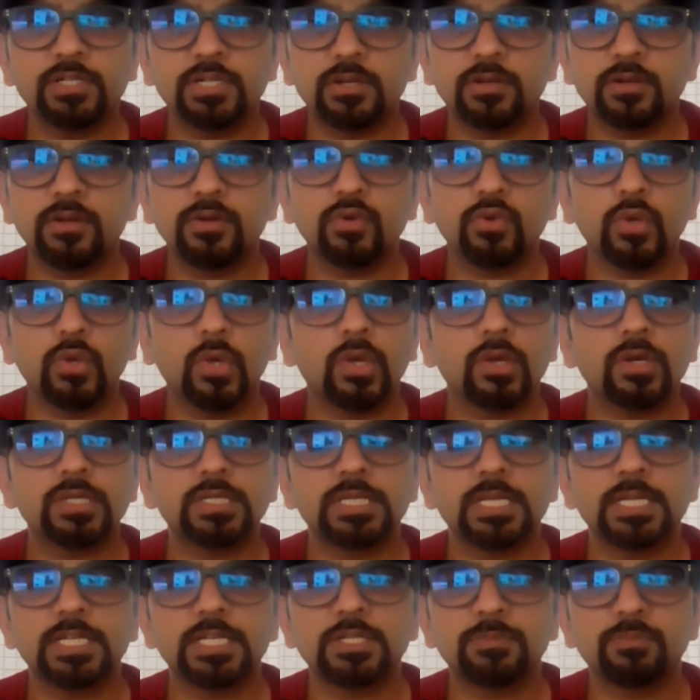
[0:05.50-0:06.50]
journal to your
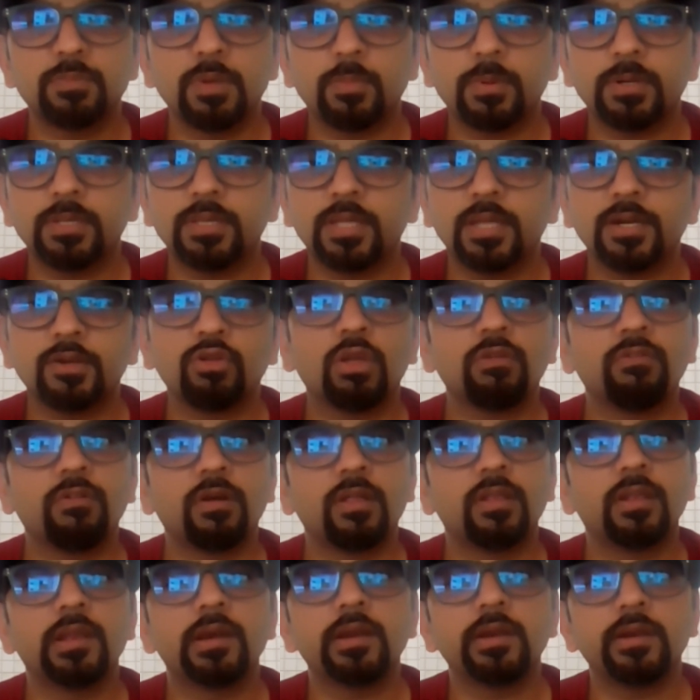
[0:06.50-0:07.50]
research paper that you have
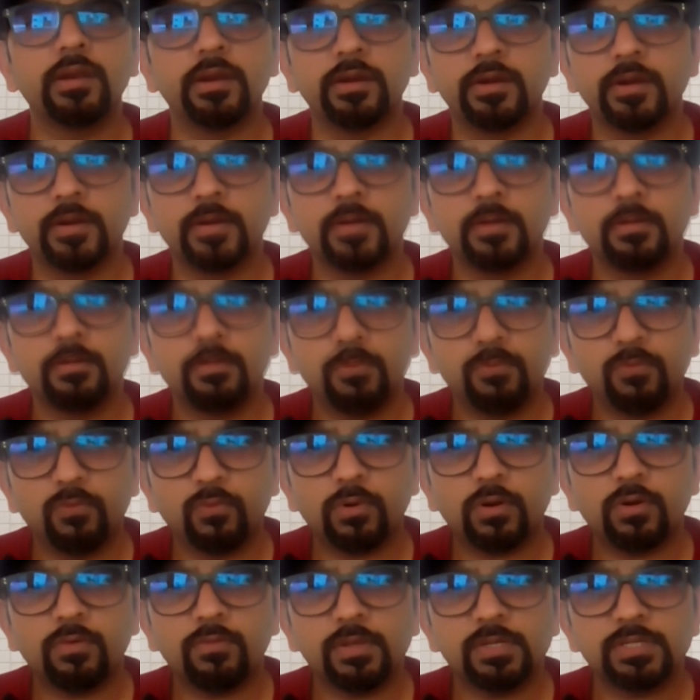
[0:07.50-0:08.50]
already written.
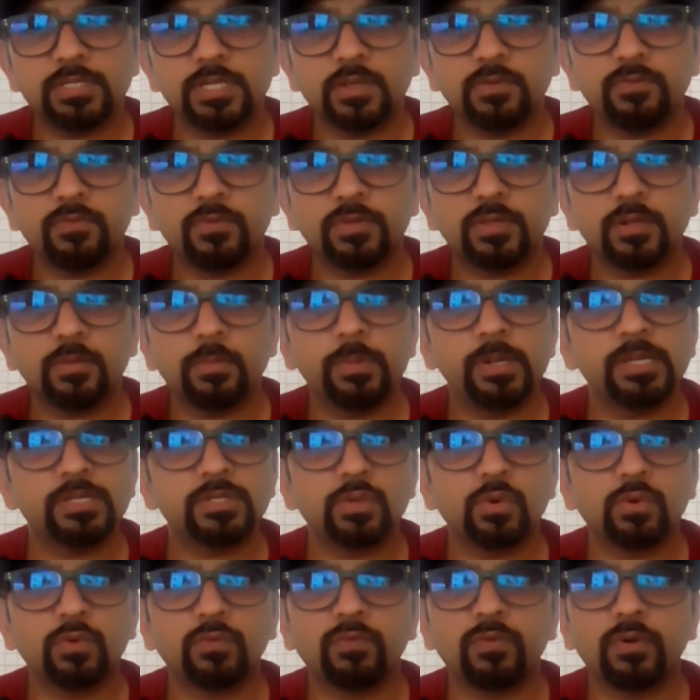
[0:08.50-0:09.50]
Before advancing further, please
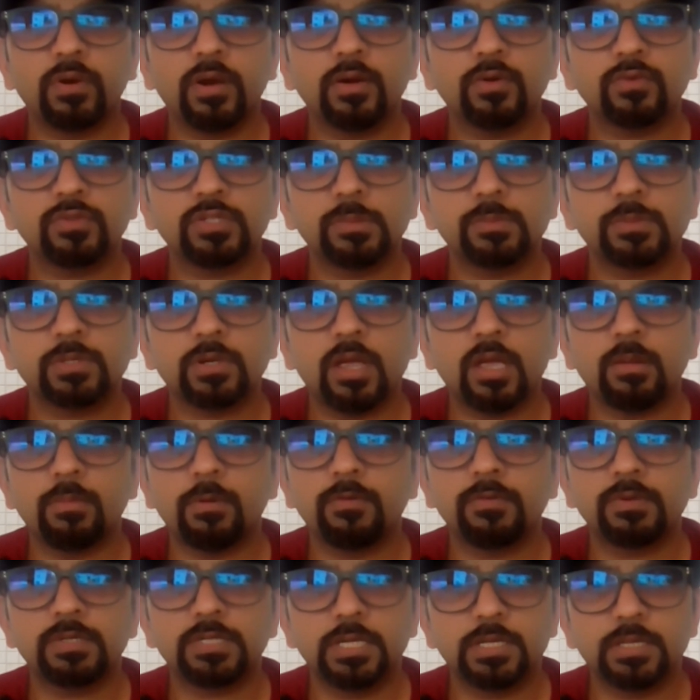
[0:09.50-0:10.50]
don't forget to subscribe
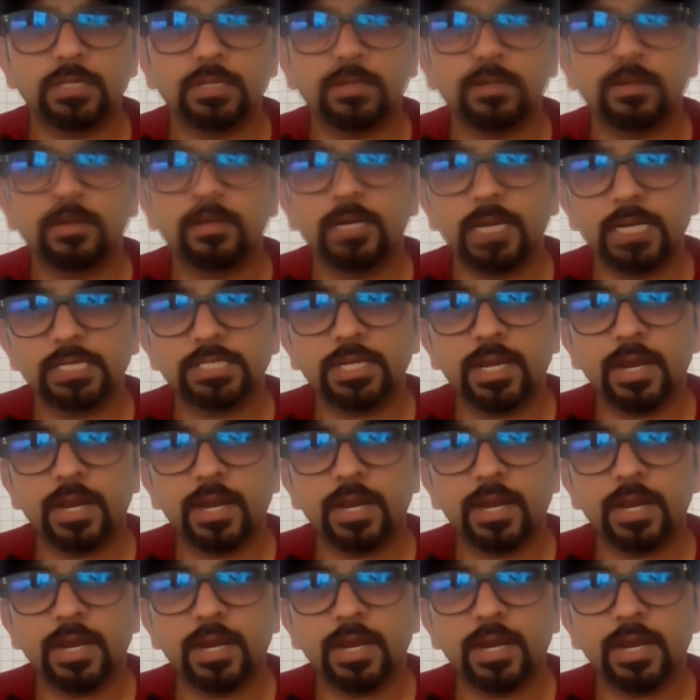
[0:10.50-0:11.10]
our channel. Let's